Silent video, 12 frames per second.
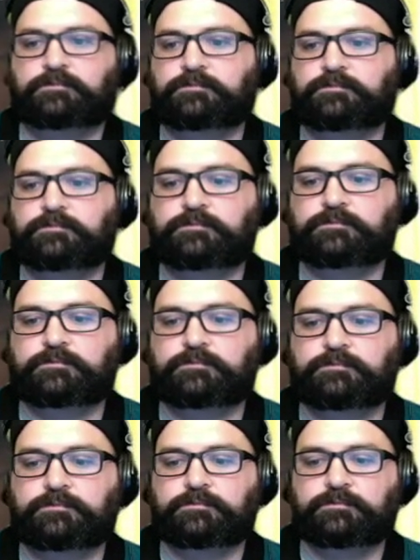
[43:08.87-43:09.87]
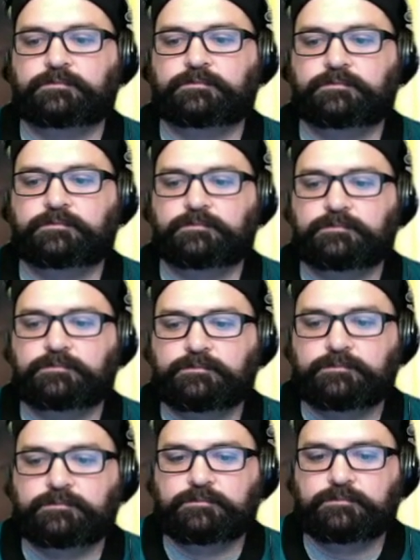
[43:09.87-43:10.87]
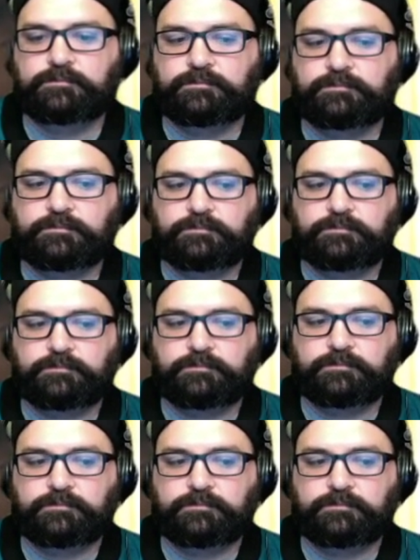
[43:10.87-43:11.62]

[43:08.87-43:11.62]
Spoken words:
This person isn't speaking.